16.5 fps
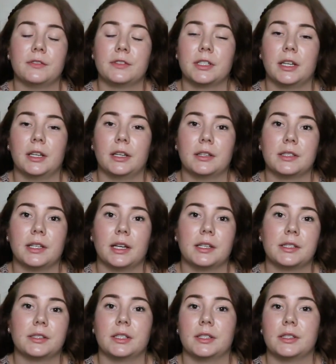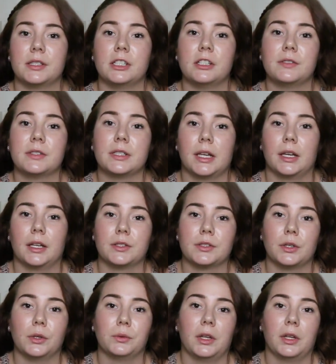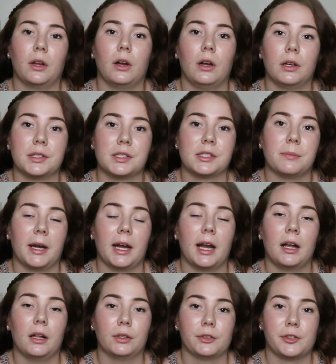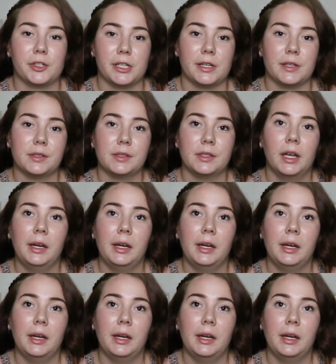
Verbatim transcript: skin is that sensitive skin is only caused by allergies.